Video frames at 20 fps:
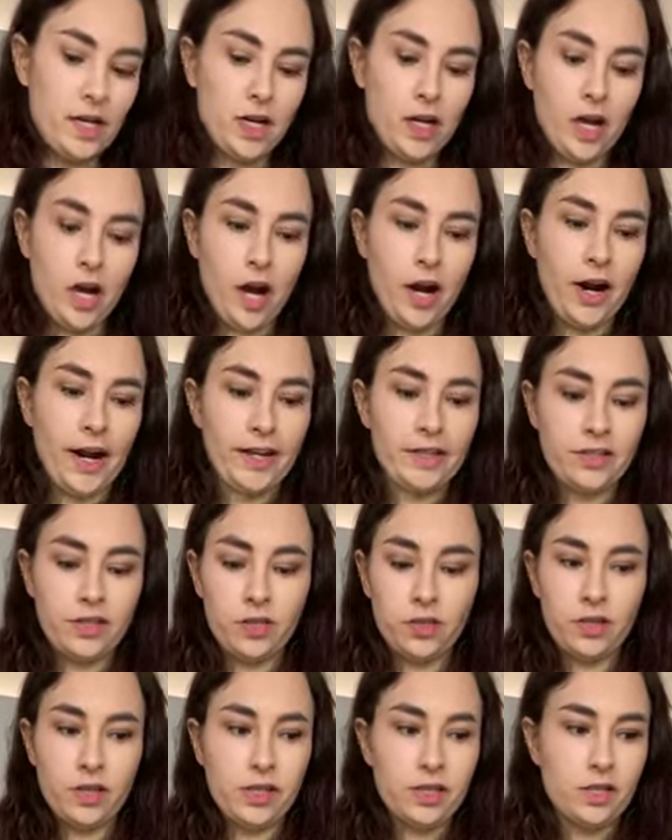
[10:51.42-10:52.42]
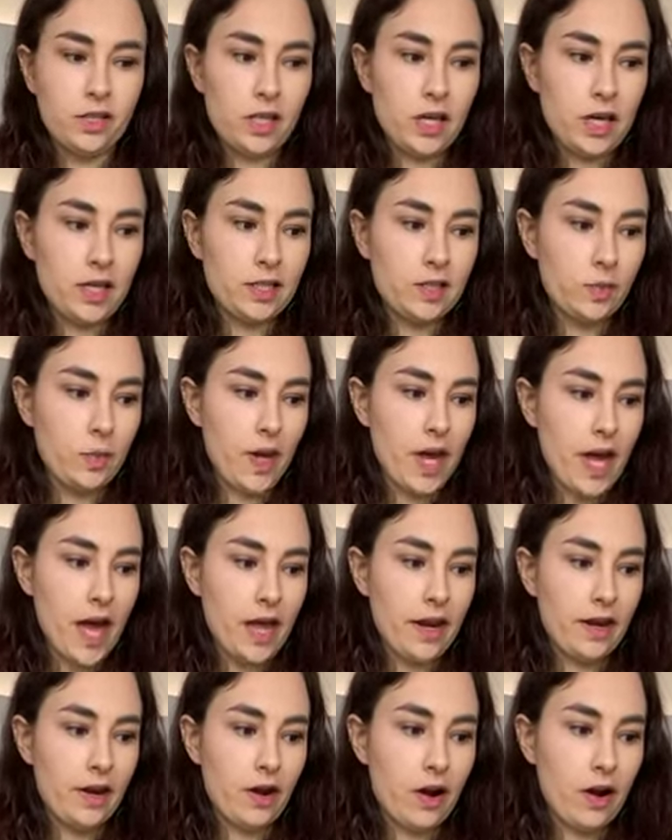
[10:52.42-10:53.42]
All right, so to the sauce, we
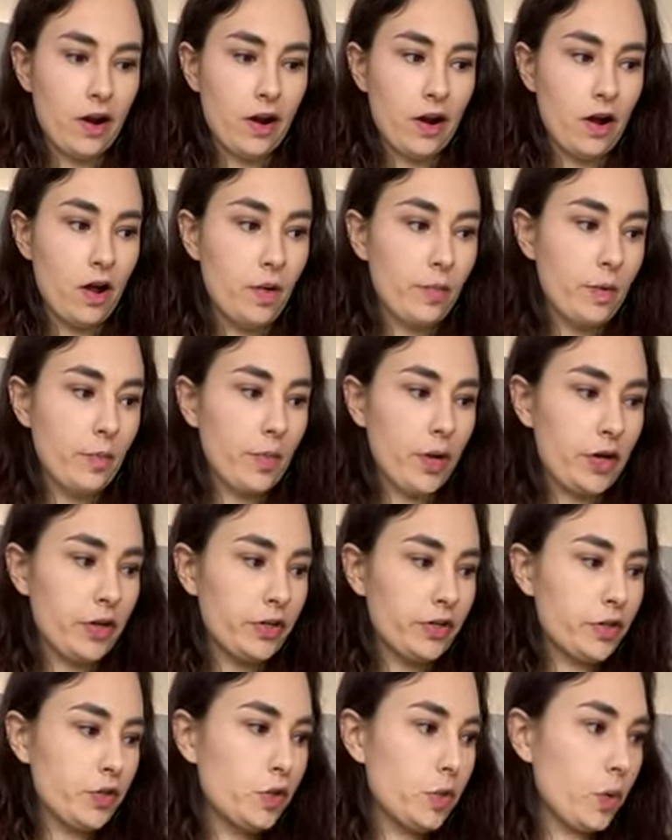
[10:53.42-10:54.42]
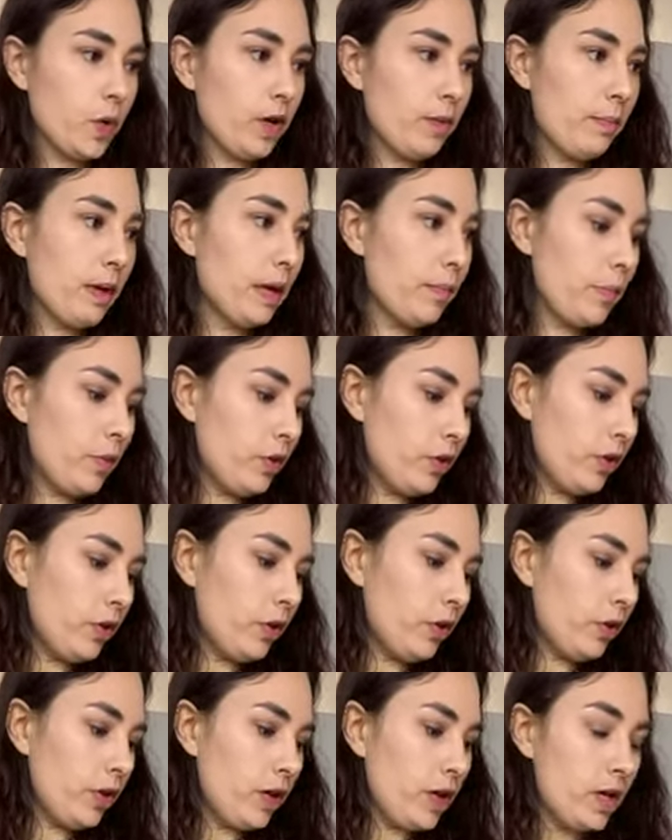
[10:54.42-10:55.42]
added our almond butter, soy,
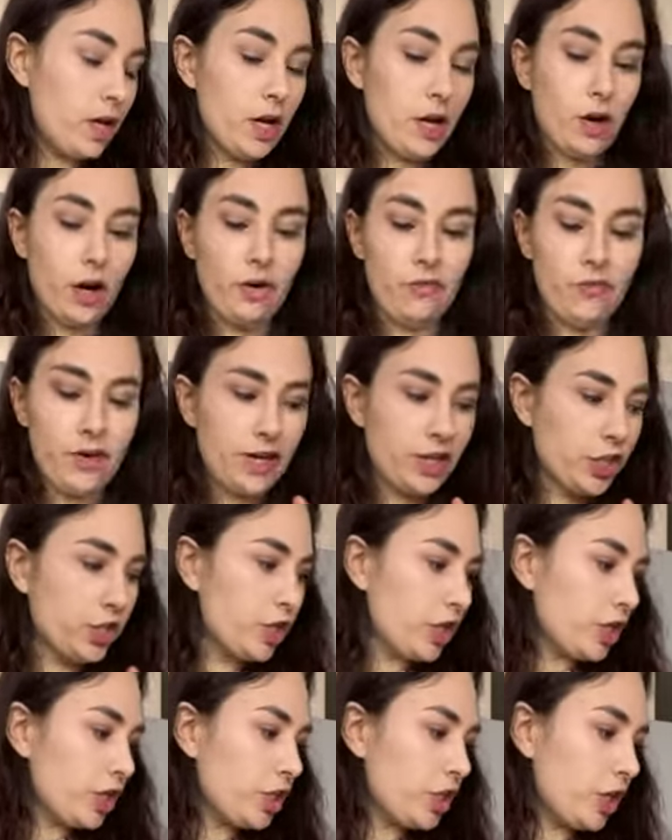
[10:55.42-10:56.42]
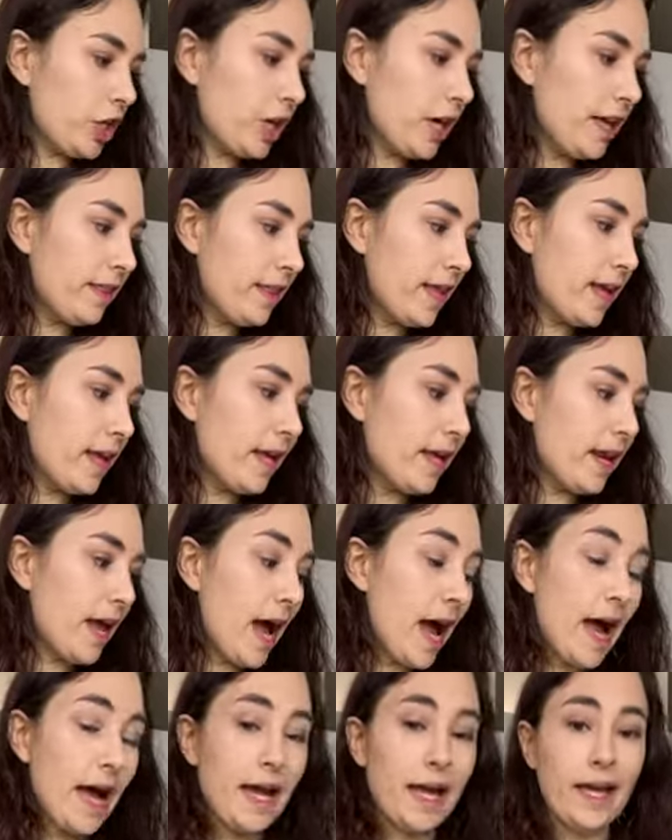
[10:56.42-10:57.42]
maple, our fresh ginger, and then
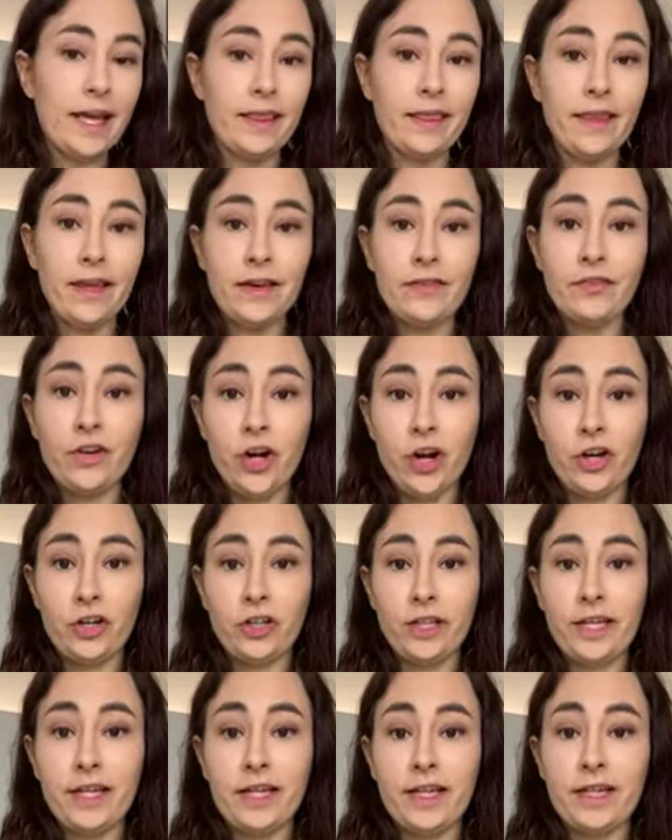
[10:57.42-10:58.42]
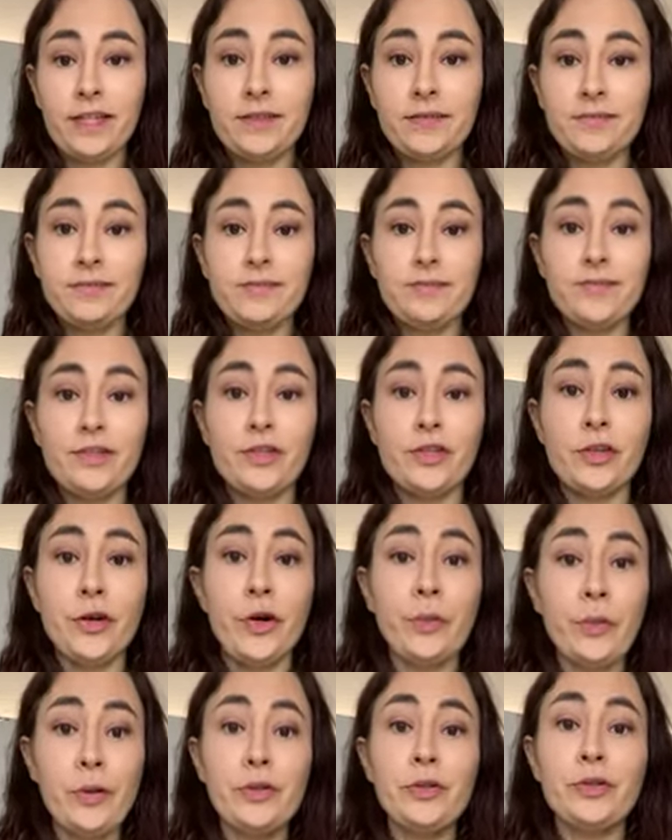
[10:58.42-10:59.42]
I love garlic. So
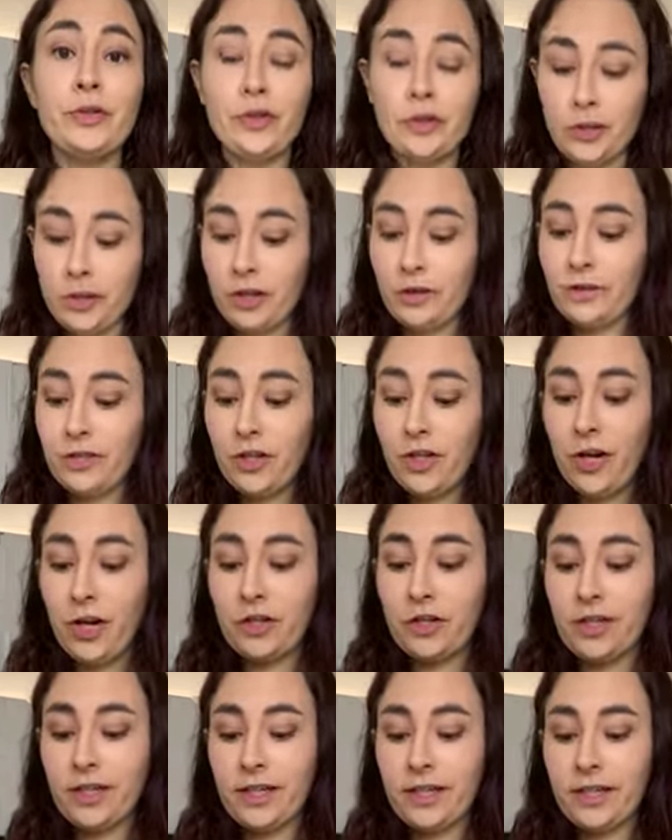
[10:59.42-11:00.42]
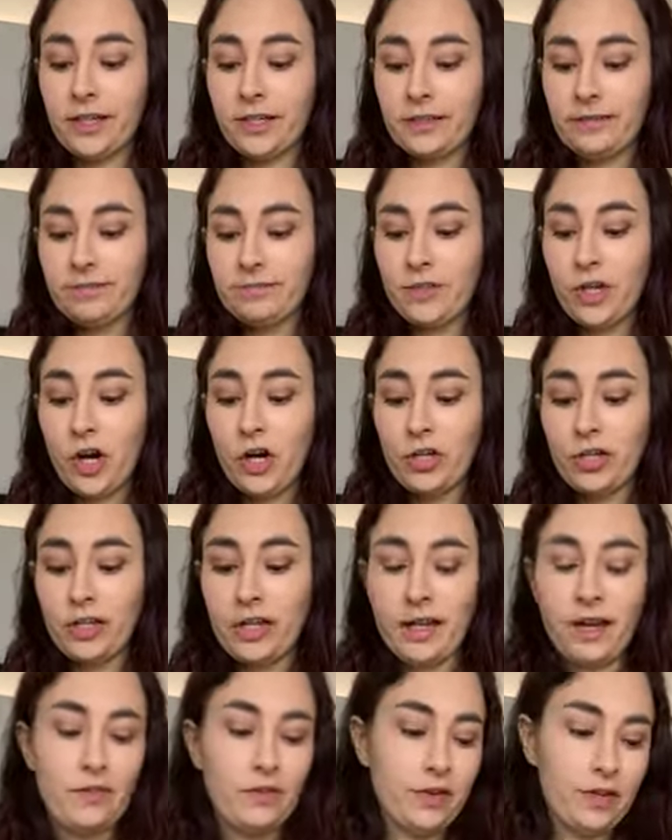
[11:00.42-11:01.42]
I'm gonna do 2 cloves of garlic
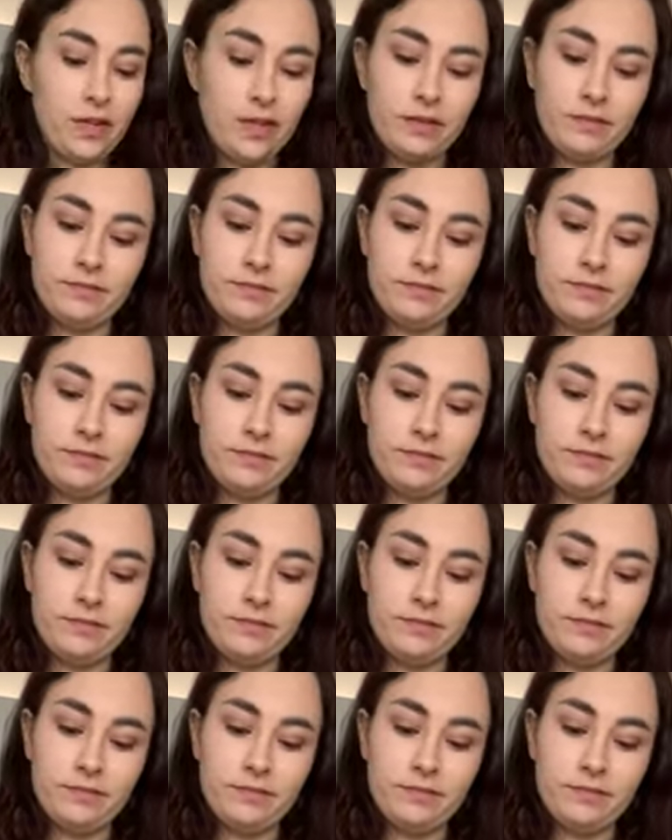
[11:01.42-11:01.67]
and everything.